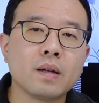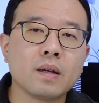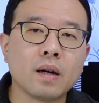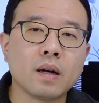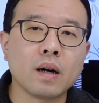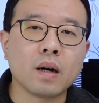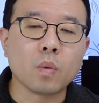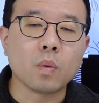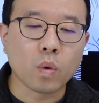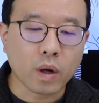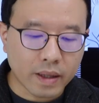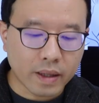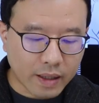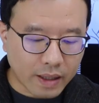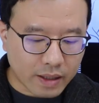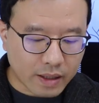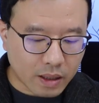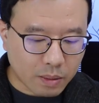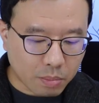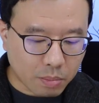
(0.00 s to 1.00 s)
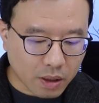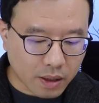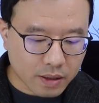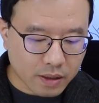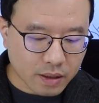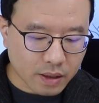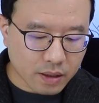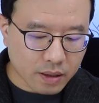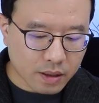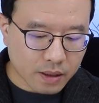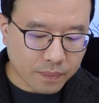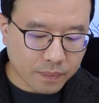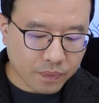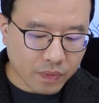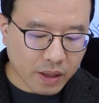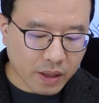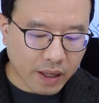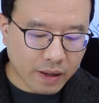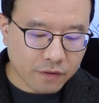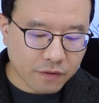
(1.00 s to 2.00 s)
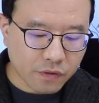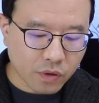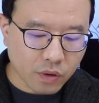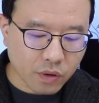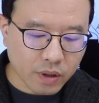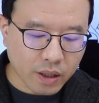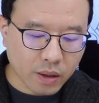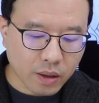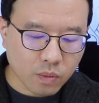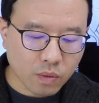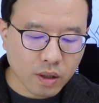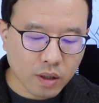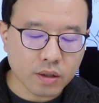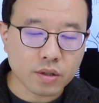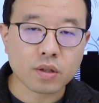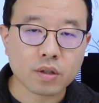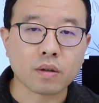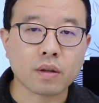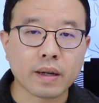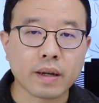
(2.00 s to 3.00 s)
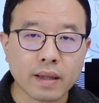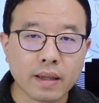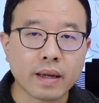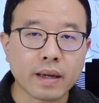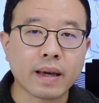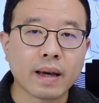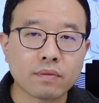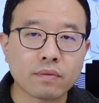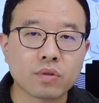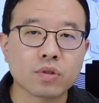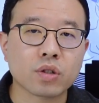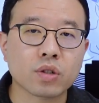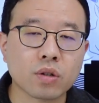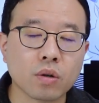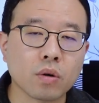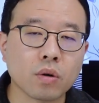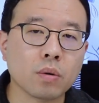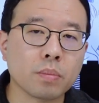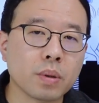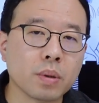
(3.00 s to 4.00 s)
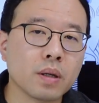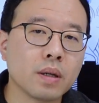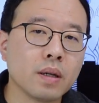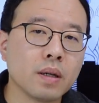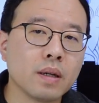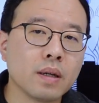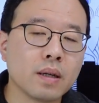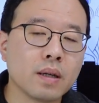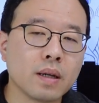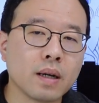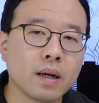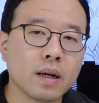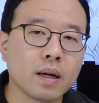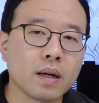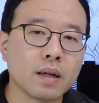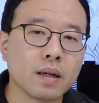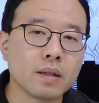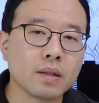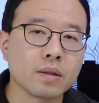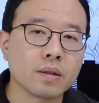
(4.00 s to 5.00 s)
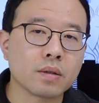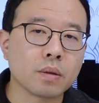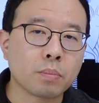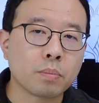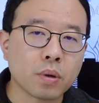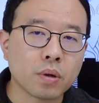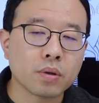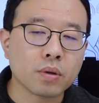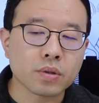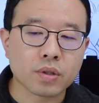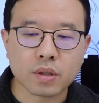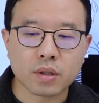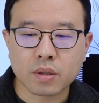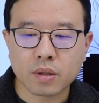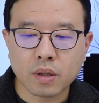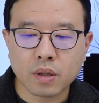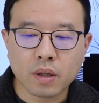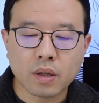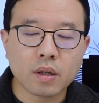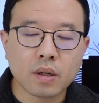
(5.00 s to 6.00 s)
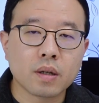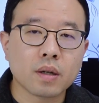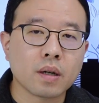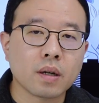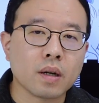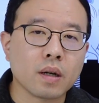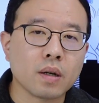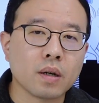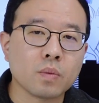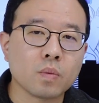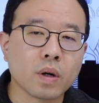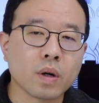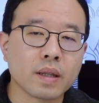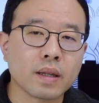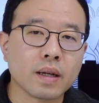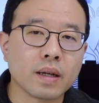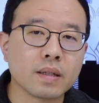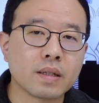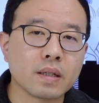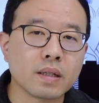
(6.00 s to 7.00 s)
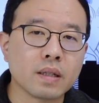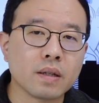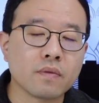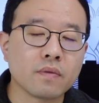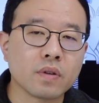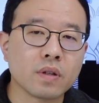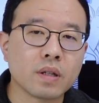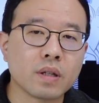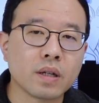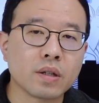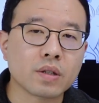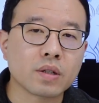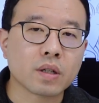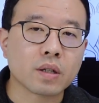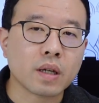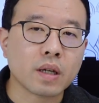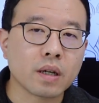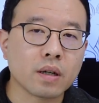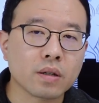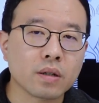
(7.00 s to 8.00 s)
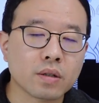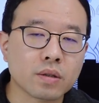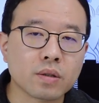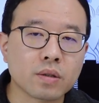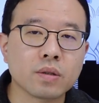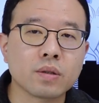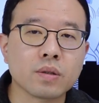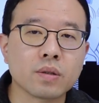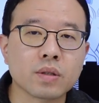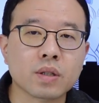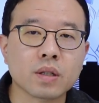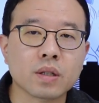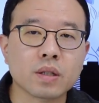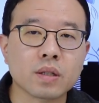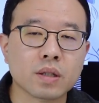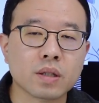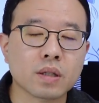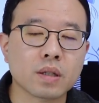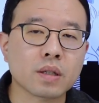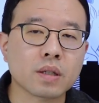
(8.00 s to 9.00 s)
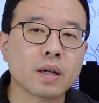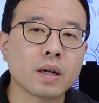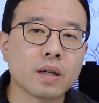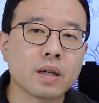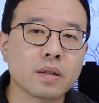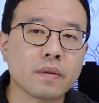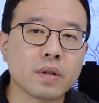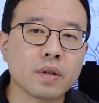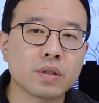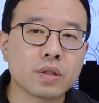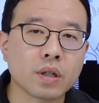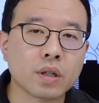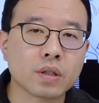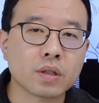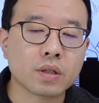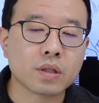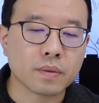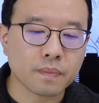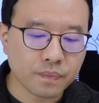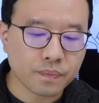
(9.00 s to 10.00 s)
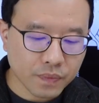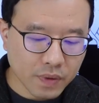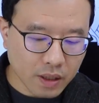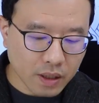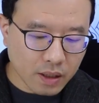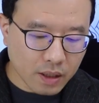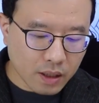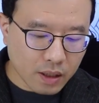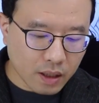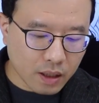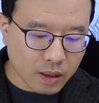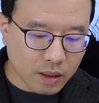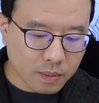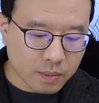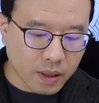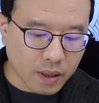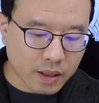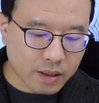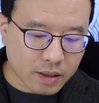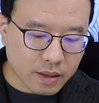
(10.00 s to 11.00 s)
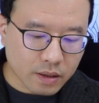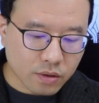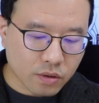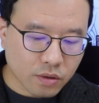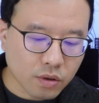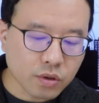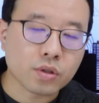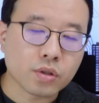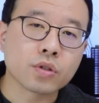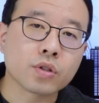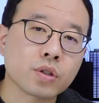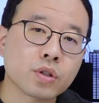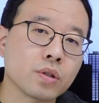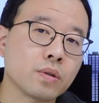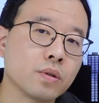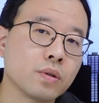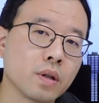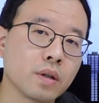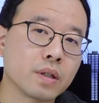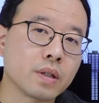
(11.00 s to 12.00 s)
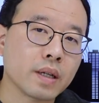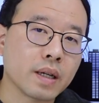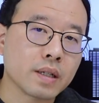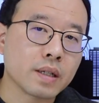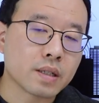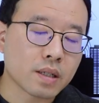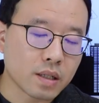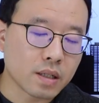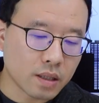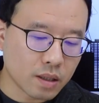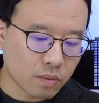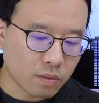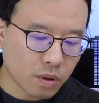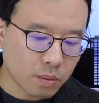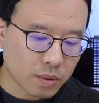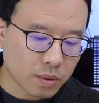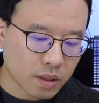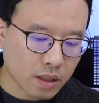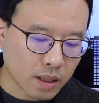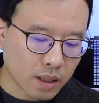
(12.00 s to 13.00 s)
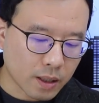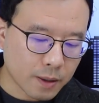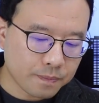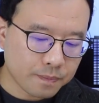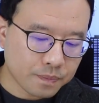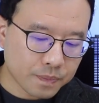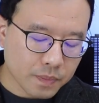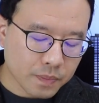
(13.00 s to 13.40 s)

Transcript: 190 places than 491, so they have to stop the pause 190 invitation in order to do certain kind of suggestion. As is also shown on the ACT website,